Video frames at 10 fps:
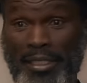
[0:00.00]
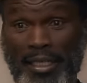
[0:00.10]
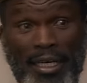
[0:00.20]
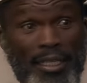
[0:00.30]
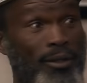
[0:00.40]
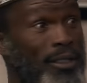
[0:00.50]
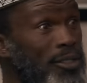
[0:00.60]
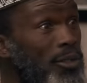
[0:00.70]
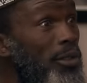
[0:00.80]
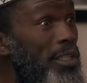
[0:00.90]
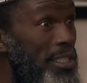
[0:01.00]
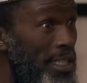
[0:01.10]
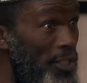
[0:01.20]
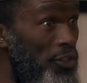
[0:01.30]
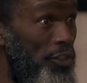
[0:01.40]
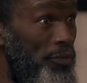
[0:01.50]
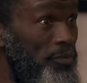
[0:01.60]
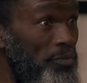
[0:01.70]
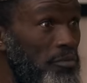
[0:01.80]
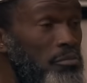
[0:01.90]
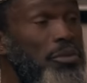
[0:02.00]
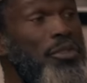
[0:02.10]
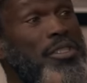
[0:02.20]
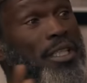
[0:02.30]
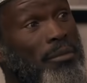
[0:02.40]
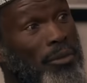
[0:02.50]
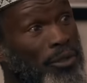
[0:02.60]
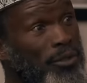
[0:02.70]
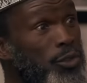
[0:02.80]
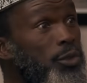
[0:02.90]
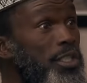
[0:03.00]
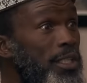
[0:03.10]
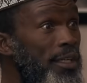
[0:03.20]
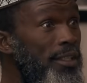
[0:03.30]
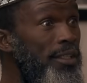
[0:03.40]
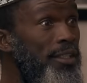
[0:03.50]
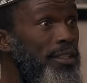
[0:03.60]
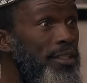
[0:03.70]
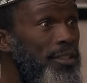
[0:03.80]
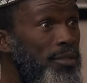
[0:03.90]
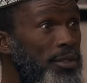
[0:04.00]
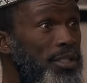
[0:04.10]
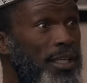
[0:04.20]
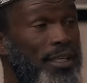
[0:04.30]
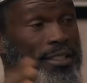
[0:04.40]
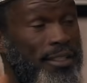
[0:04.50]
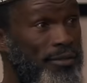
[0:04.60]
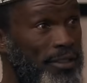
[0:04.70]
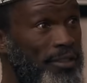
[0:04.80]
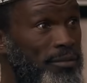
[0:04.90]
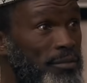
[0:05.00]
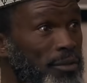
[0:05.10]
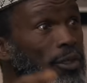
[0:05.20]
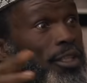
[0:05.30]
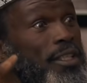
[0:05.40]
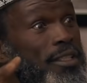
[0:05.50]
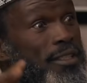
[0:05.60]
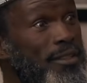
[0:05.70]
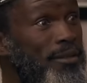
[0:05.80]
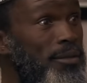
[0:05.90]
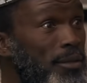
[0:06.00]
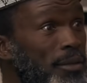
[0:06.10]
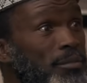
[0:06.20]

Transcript: basekhaya they want us to call it sage yes because they're more twitter twitter driven audience who